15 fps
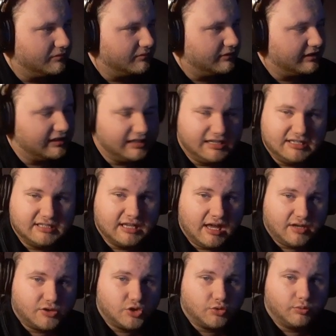he's
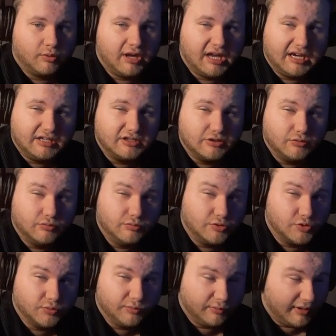not trying to
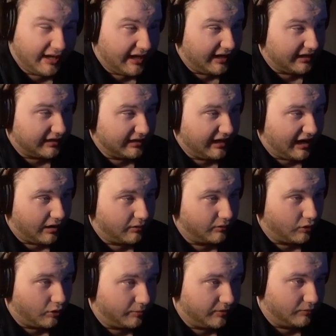drag out
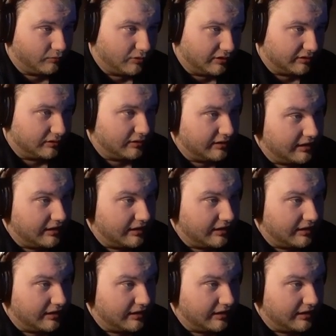Obi-Wan.